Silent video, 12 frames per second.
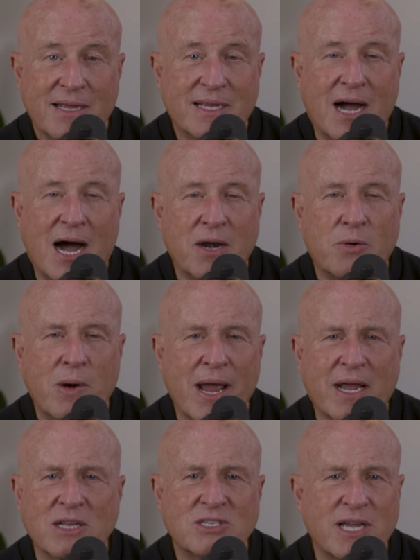God
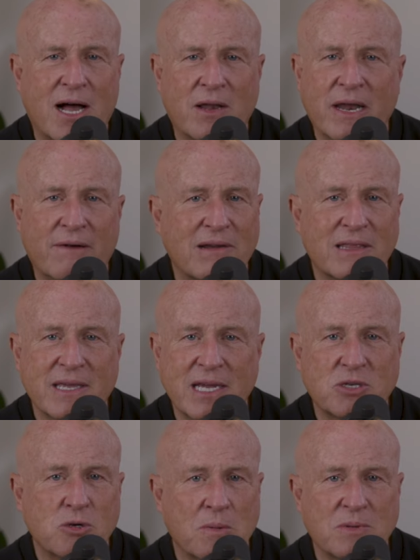reconciled
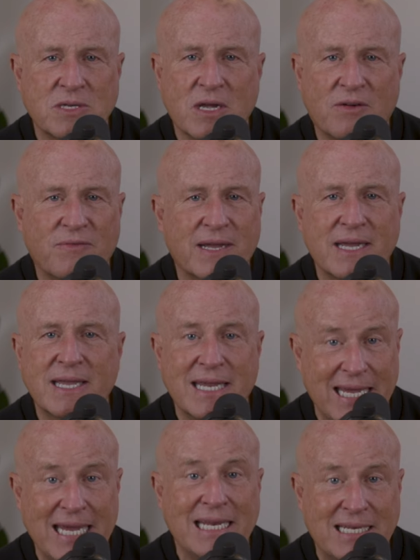everything to Himself. Again,
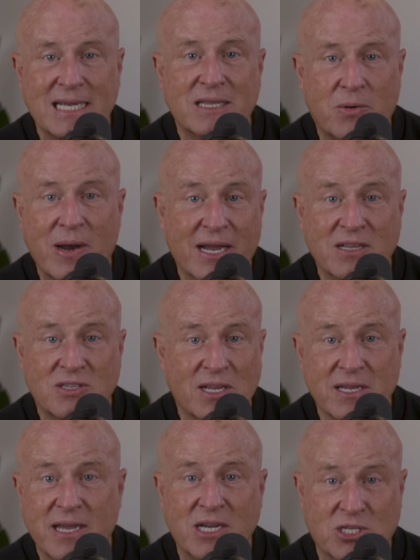He did the
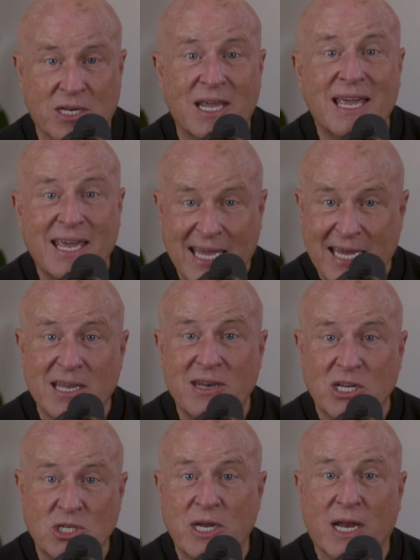reconciliation. He
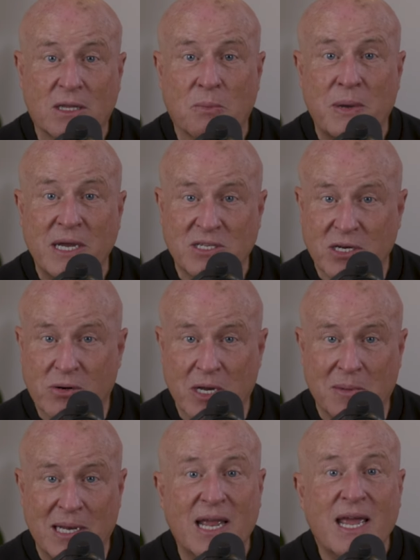initiated the peace
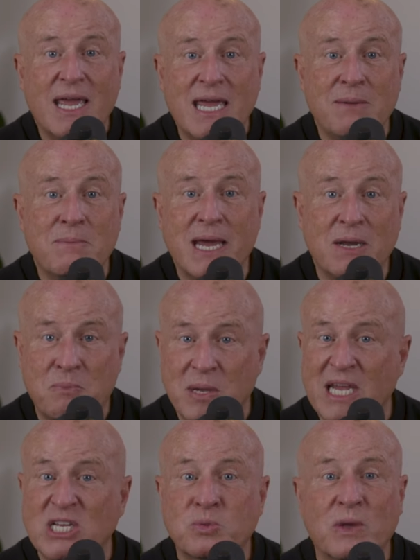agreement. He made
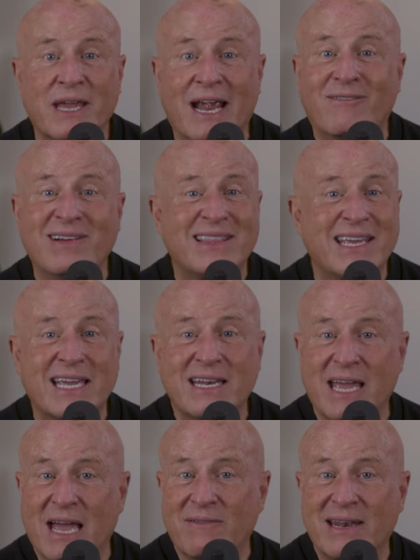peace with everything in
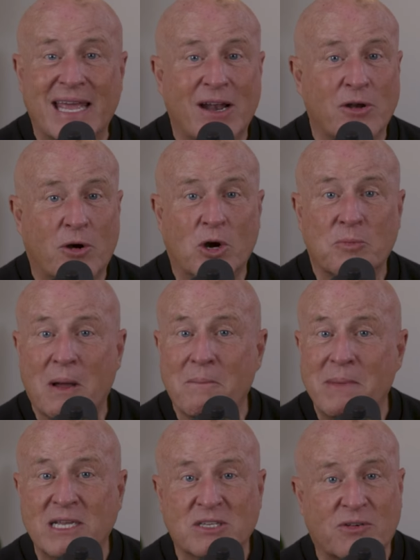heaven and on earth by
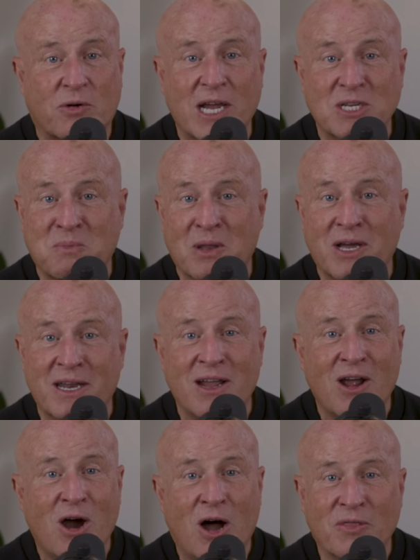means of Christ's blood
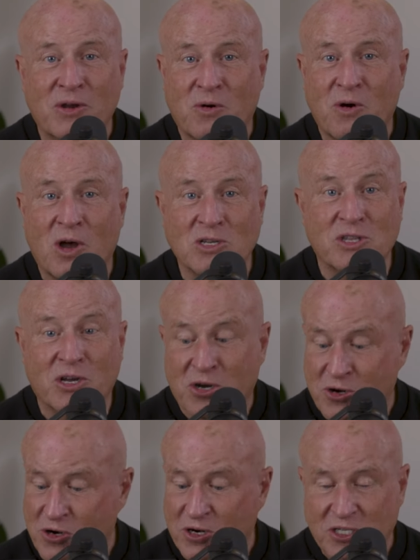on the cross. The
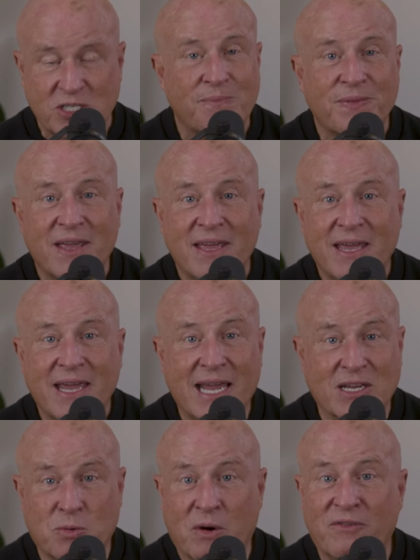curse
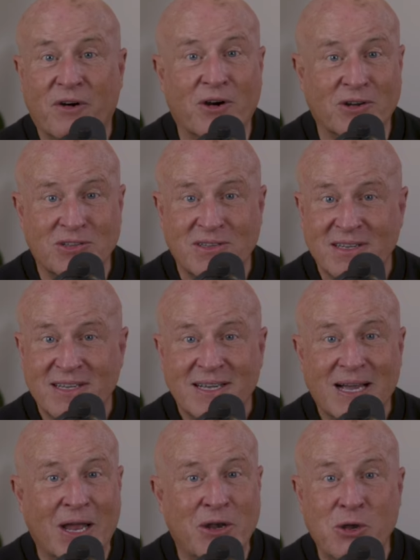is reversed.
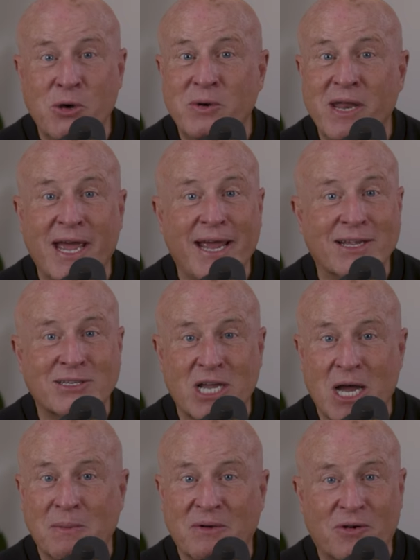A new day is
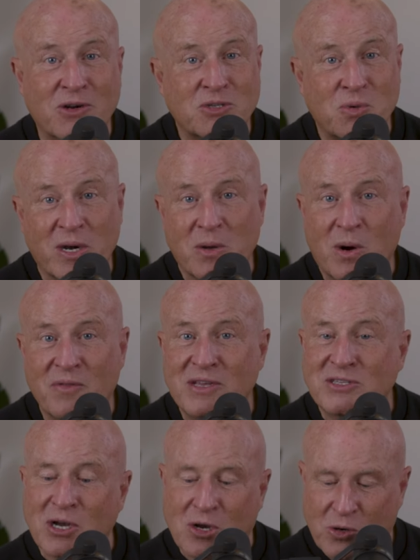coming. Verse 21,
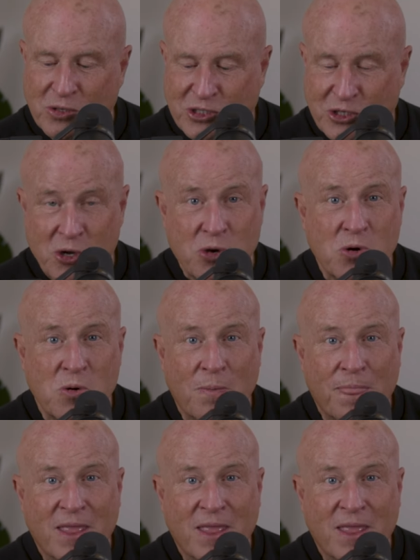this includes you,